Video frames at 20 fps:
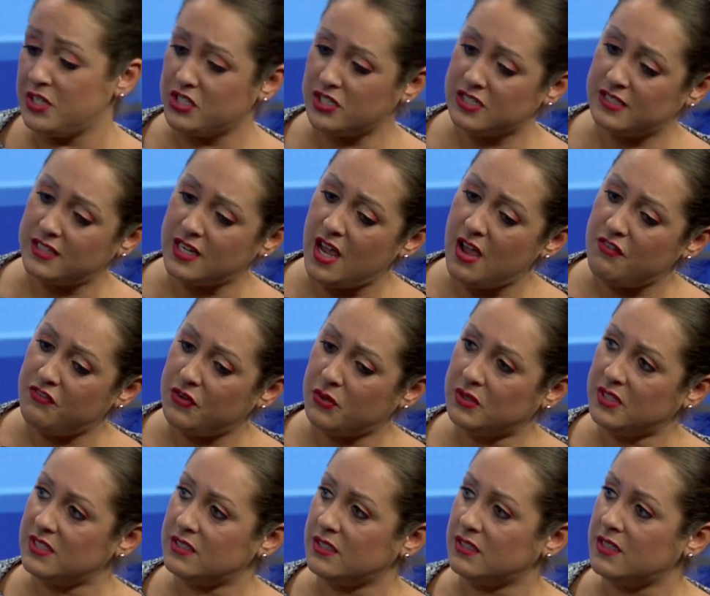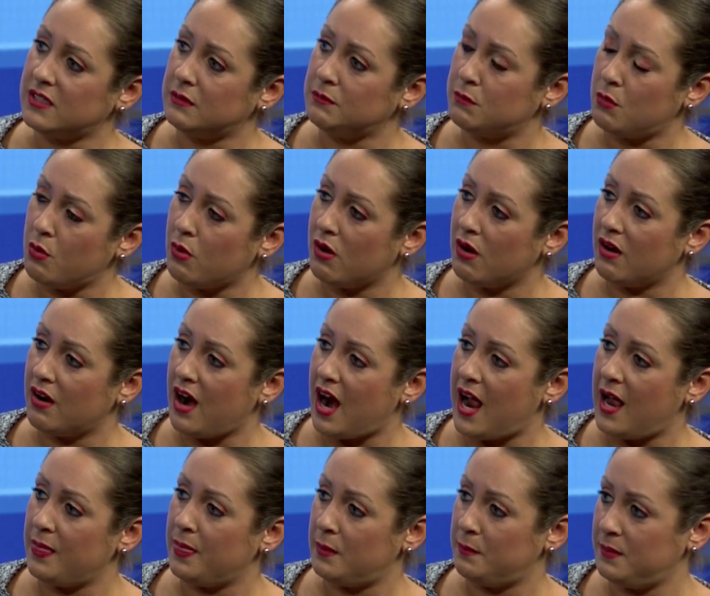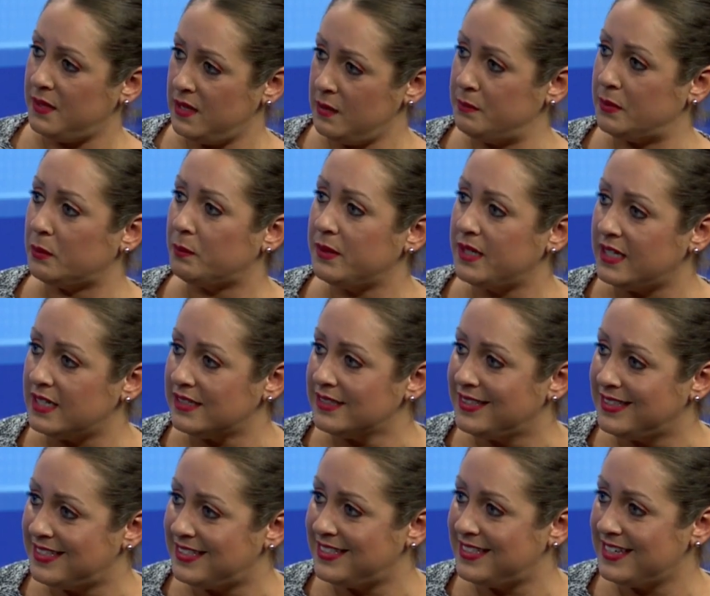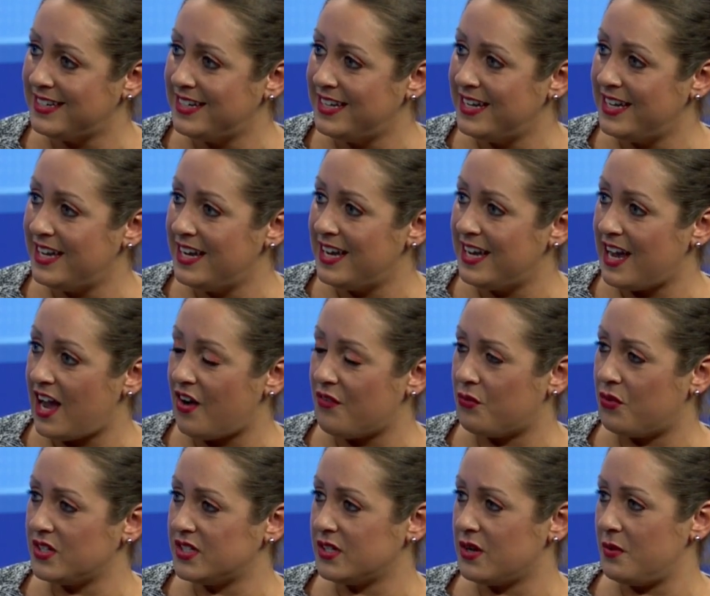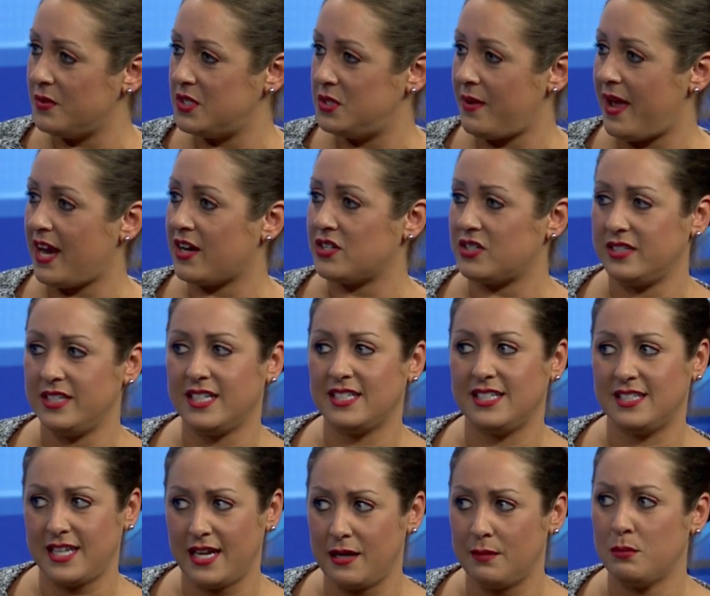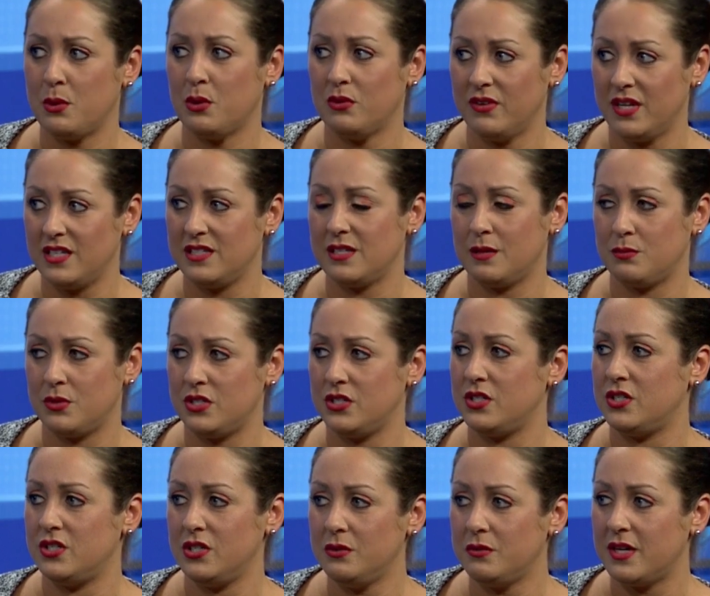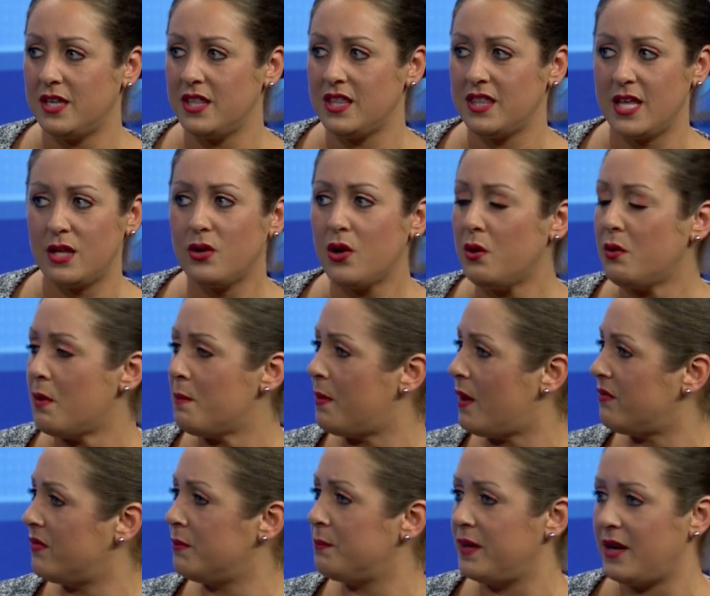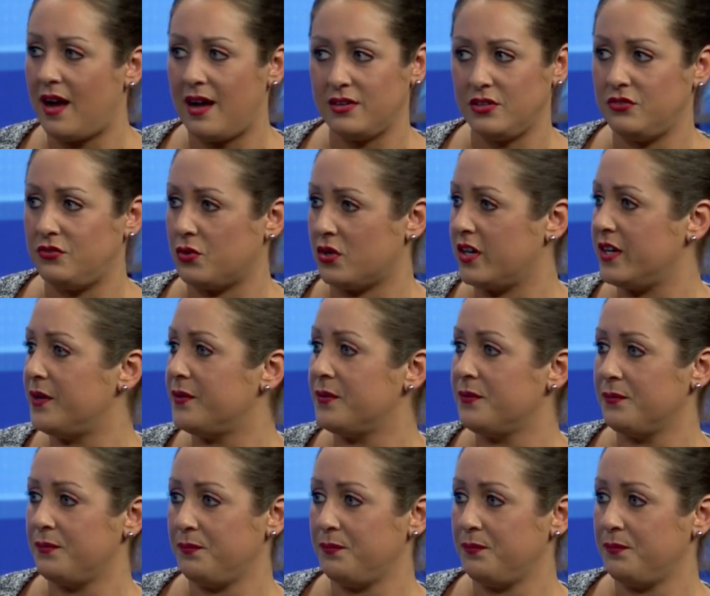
just focused a little more on the people piece of what's going to actually excite and motivate someone to do it, they'll go above and beyond for you.